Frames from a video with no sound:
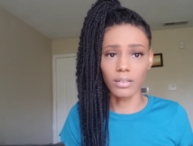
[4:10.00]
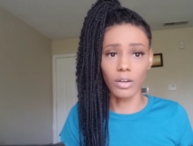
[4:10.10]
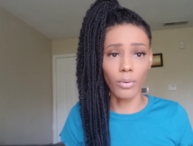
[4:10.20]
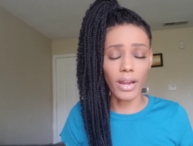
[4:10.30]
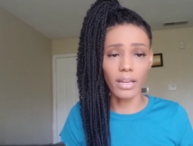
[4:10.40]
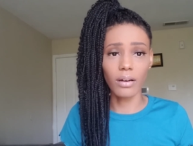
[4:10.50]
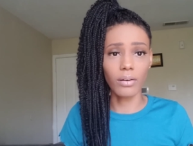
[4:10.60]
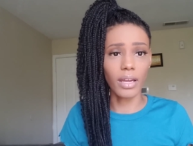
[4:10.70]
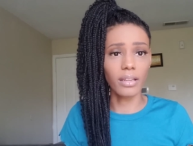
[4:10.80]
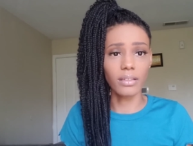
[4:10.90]
great,
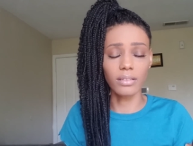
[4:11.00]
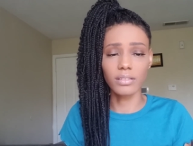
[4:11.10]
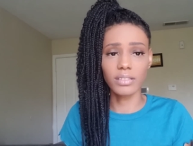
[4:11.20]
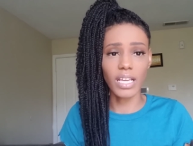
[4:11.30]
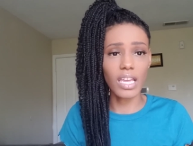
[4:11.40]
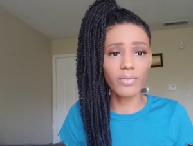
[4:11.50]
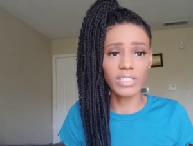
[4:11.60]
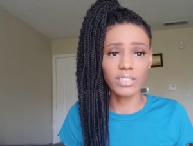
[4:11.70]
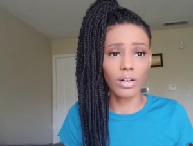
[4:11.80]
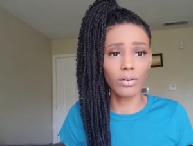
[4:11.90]
okay? Saving
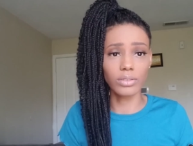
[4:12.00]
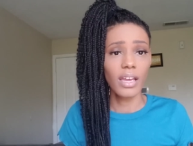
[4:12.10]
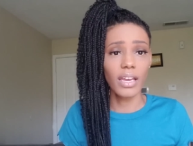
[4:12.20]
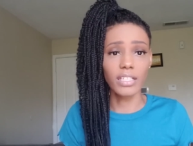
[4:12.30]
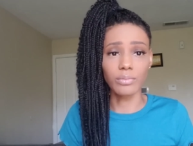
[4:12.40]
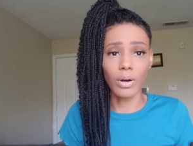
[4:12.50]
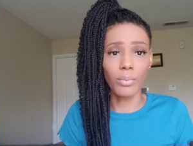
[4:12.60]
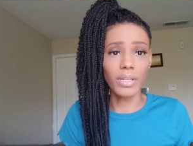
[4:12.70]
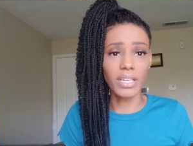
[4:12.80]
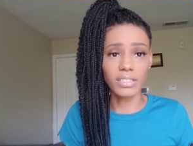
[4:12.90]
souls is what
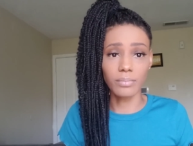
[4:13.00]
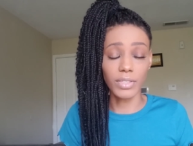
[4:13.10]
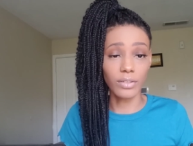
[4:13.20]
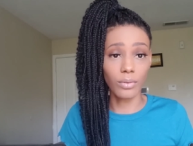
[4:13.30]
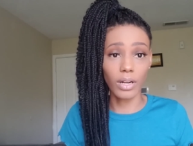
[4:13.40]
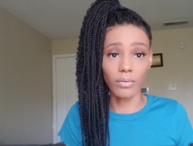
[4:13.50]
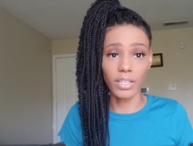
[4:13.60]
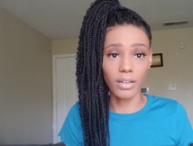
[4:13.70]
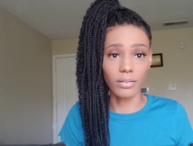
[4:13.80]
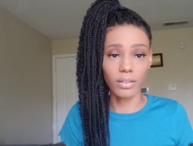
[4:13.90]
we need to be doing on
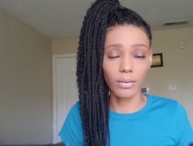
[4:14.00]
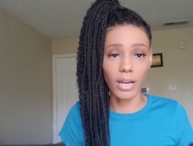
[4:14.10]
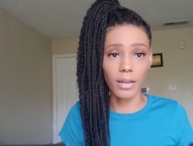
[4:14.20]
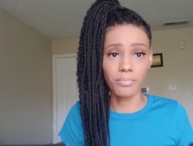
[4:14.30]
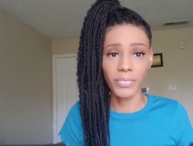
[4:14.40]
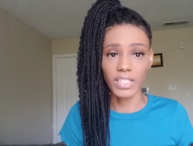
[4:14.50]
the earth, all right?